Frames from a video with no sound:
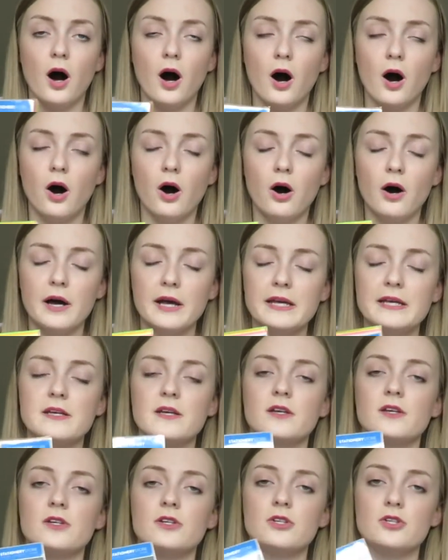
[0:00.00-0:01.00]
I
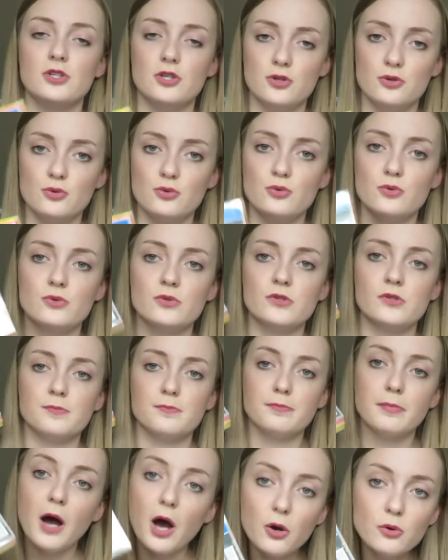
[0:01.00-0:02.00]
use
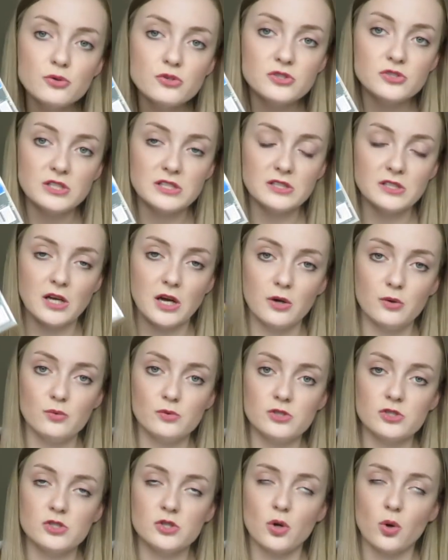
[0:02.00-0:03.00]
post-it
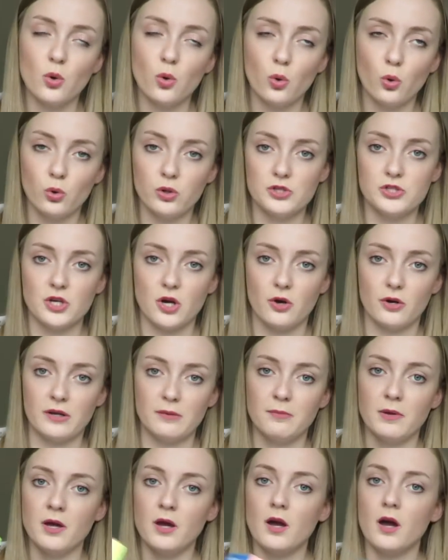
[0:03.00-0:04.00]
notes all the
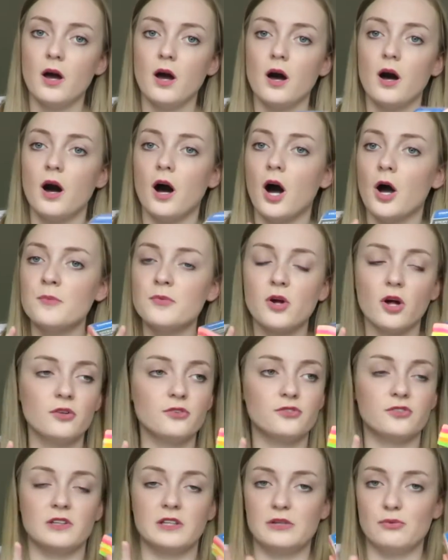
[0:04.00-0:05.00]
time. I'm
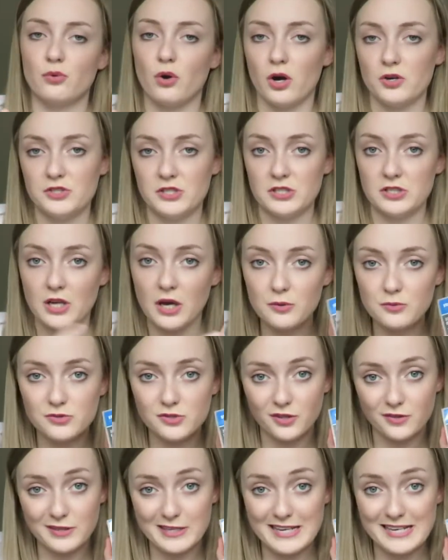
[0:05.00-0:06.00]
constantly writing
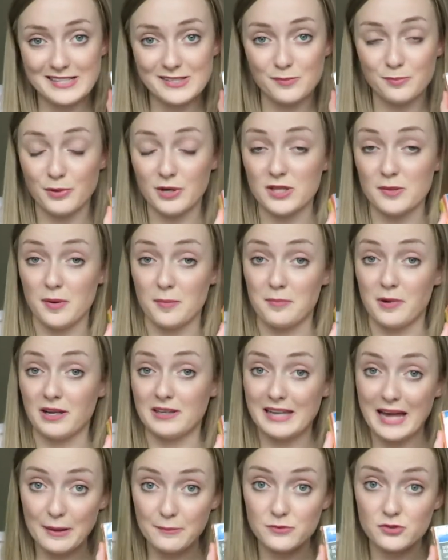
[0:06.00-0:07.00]
notes on these and putting them on my
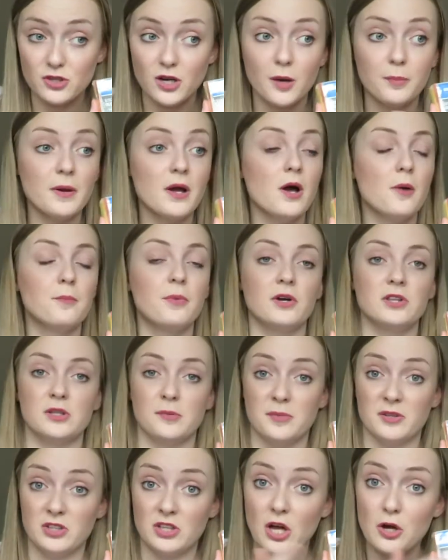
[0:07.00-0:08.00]
laptop, putting
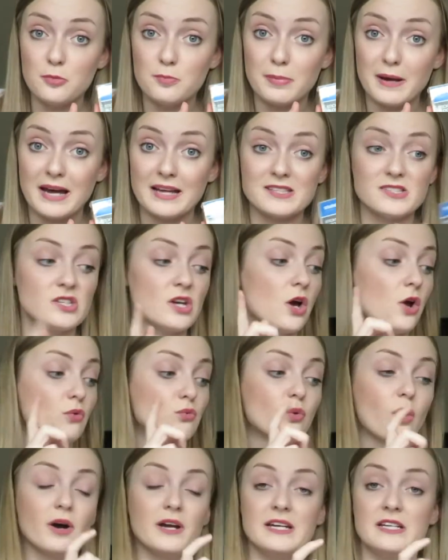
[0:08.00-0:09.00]
them on notepads,
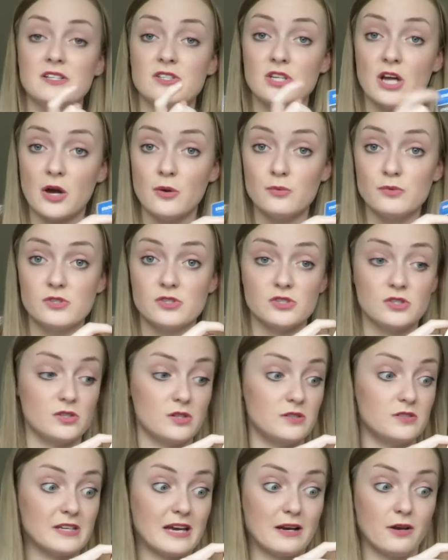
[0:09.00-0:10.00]
writing
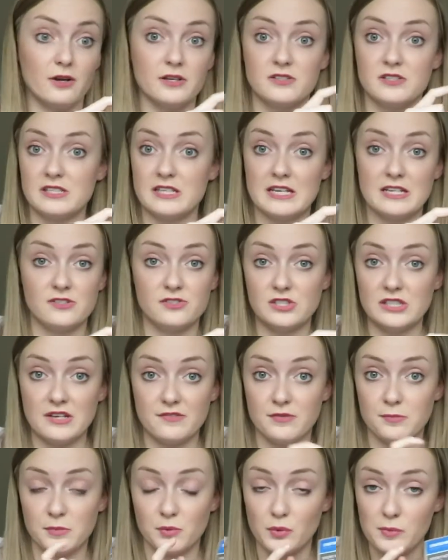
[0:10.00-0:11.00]
notes, so like to kids to
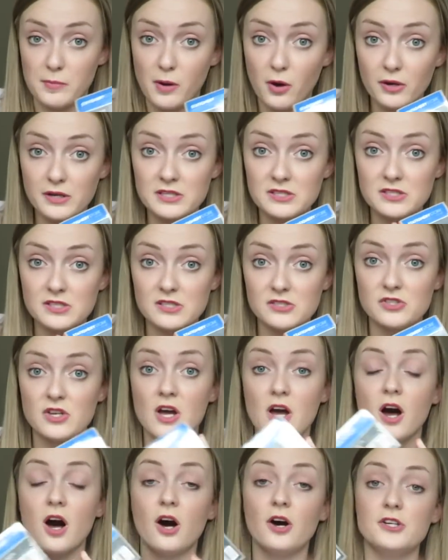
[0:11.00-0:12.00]
give them the reminders.
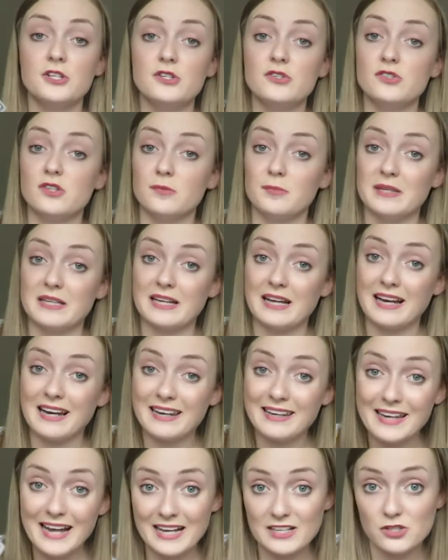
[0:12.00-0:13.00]
I use them in
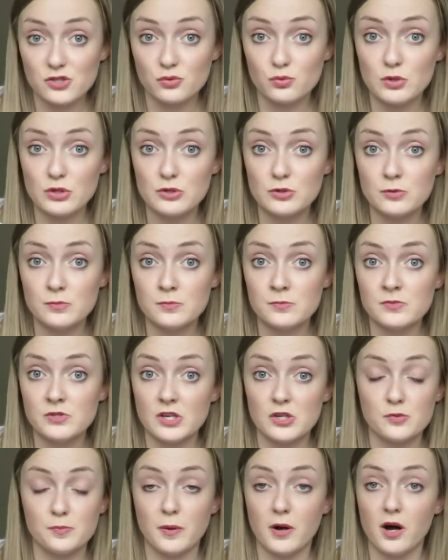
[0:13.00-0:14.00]
classrooms
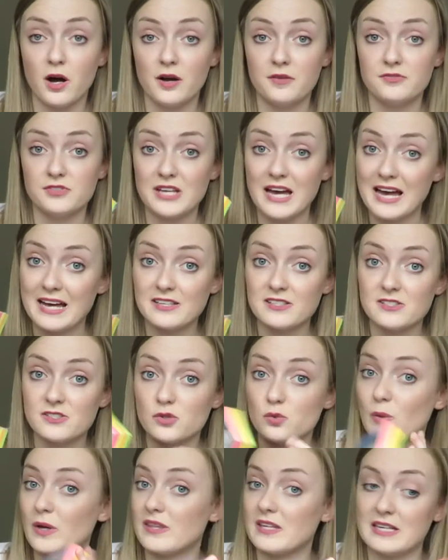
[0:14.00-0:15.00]
as part of
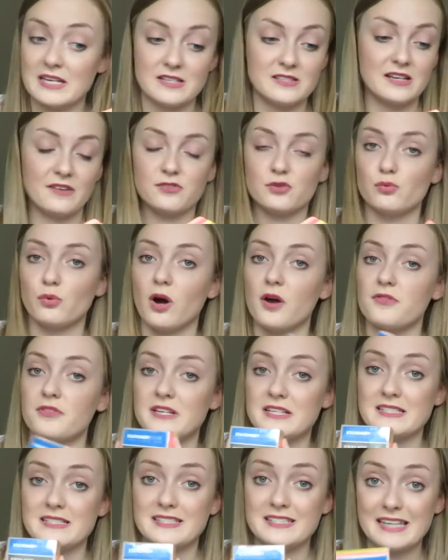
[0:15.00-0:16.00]
tasks where the kids have to write
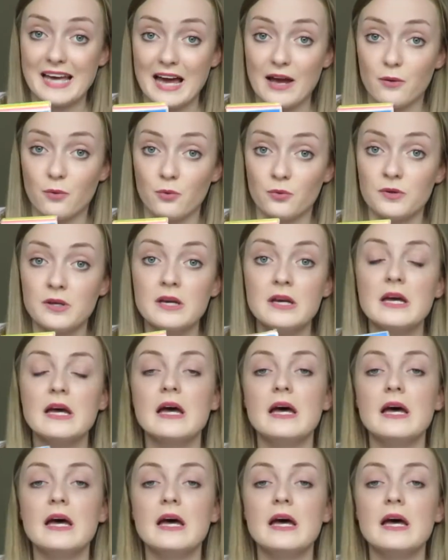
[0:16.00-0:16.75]
things down.